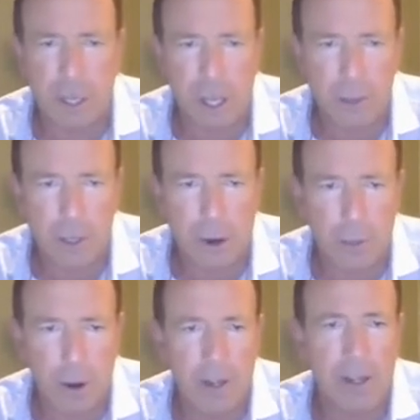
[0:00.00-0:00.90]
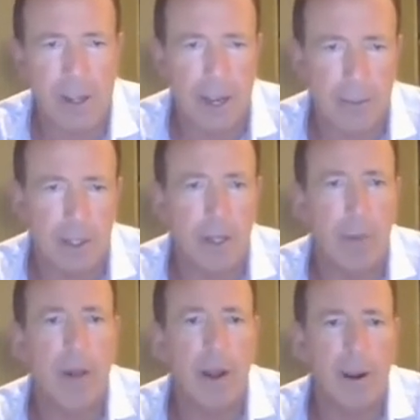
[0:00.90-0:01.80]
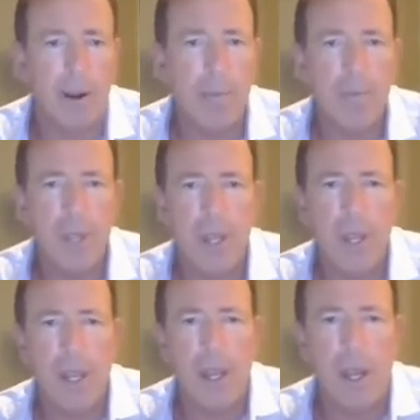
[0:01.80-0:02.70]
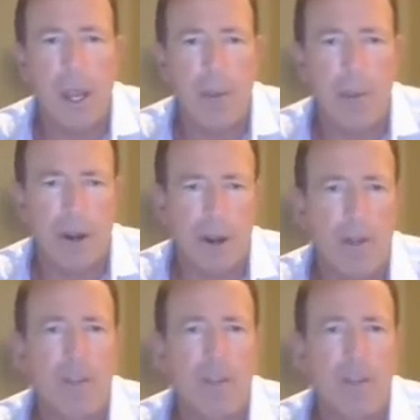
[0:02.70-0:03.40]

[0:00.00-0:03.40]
Um, so our market cap's a little bit higher. Um, and our